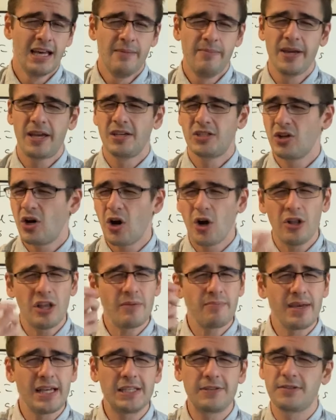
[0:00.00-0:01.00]
Because all
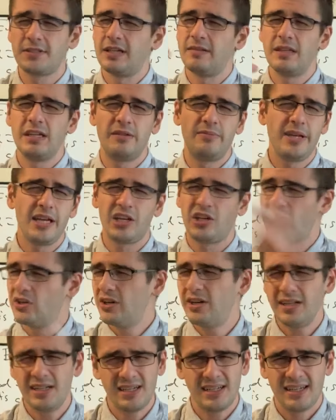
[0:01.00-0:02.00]
it means for something to be
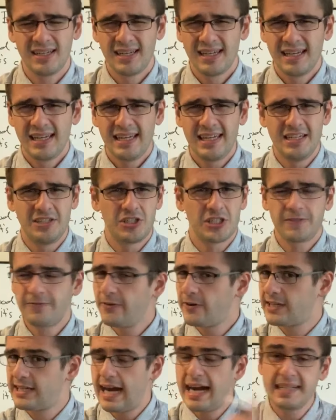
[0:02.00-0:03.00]
good is just
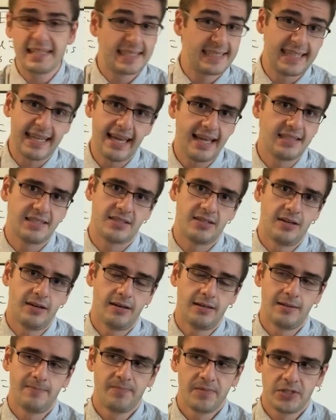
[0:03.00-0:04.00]
for God to say it's
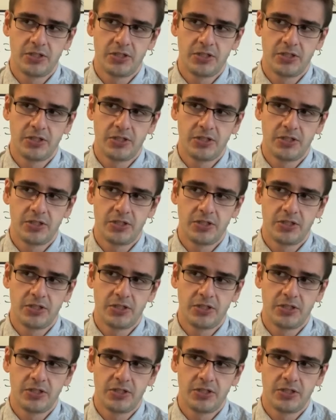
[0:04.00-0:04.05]
good.